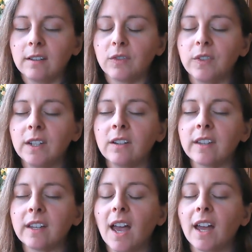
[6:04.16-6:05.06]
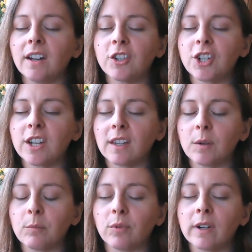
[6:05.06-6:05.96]
Feel the energy that
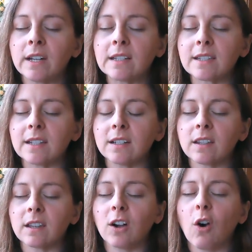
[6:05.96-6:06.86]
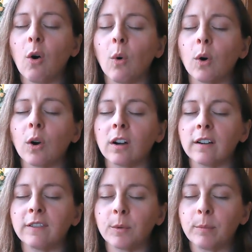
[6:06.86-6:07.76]
it brings into the core
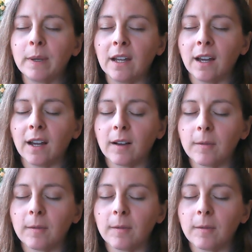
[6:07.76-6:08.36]
of your being.